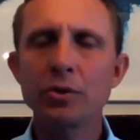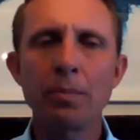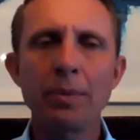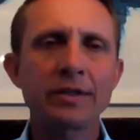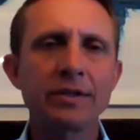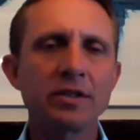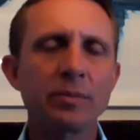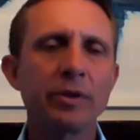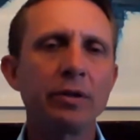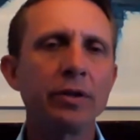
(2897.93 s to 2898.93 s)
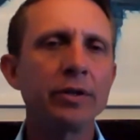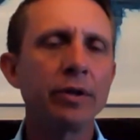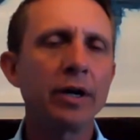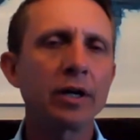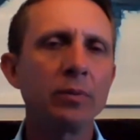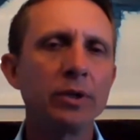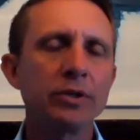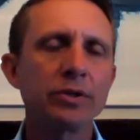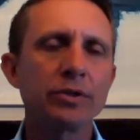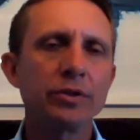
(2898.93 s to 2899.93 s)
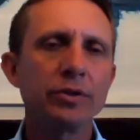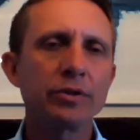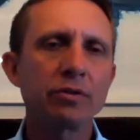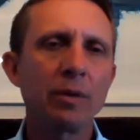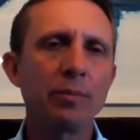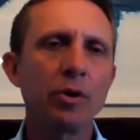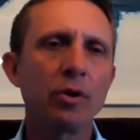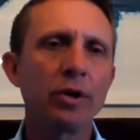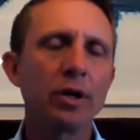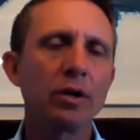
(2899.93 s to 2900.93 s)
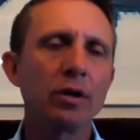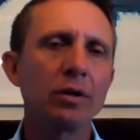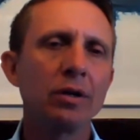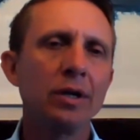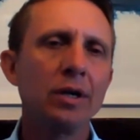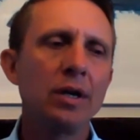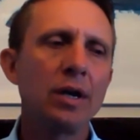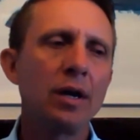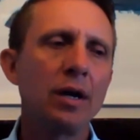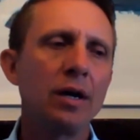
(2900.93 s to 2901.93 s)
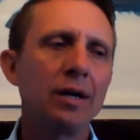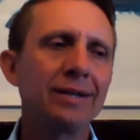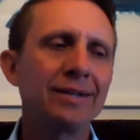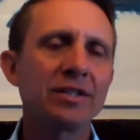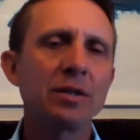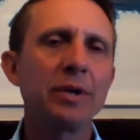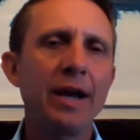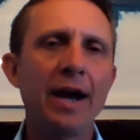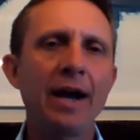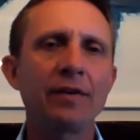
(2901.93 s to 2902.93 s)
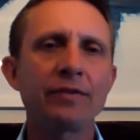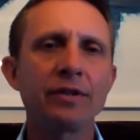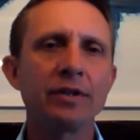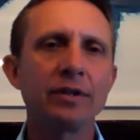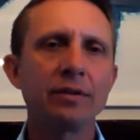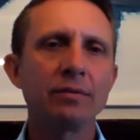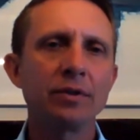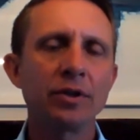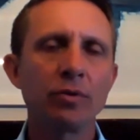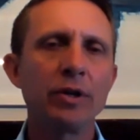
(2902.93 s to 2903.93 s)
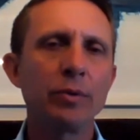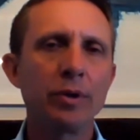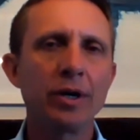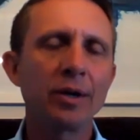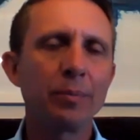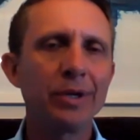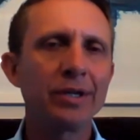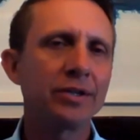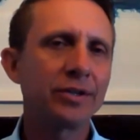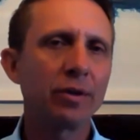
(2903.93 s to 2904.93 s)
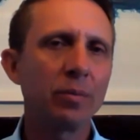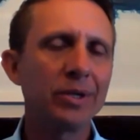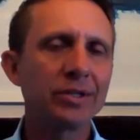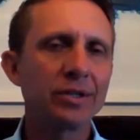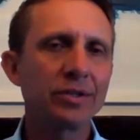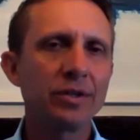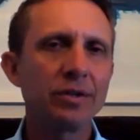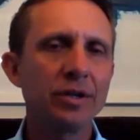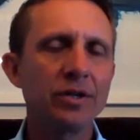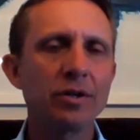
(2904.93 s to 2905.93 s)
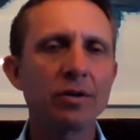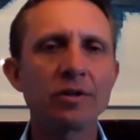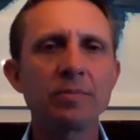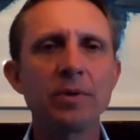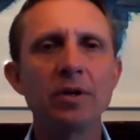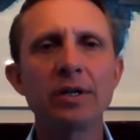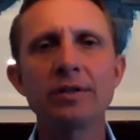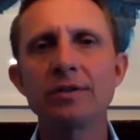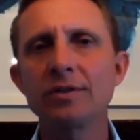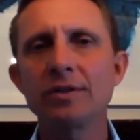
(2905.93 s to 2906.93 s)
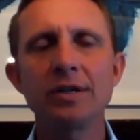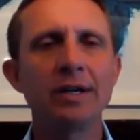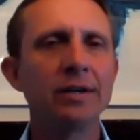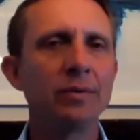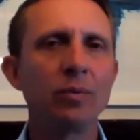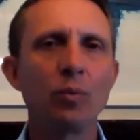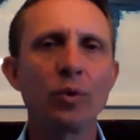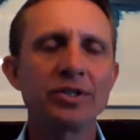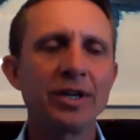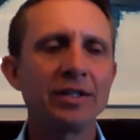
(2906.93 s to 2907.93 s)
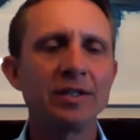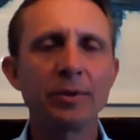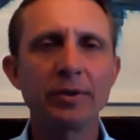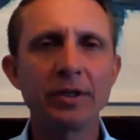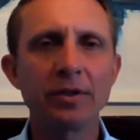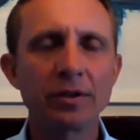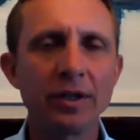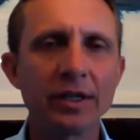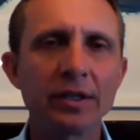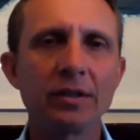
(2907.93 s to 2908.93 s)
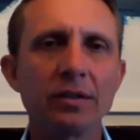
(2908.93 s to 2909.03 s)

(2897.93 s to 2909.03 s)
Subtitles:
go back to some of the legal documents you described earlier. Does someone have to agree to a non-compete to sell their business in your experience? And what does that typically look like?